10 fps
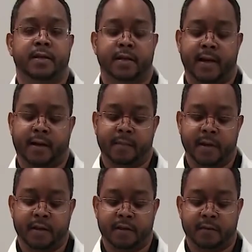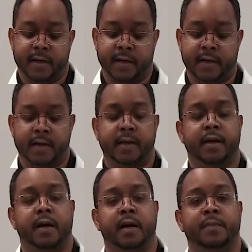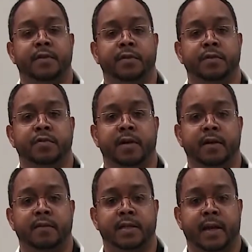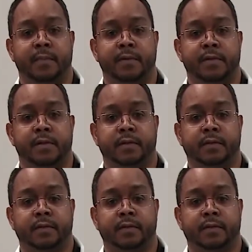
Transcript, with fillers: So that could be three up to 12 samples.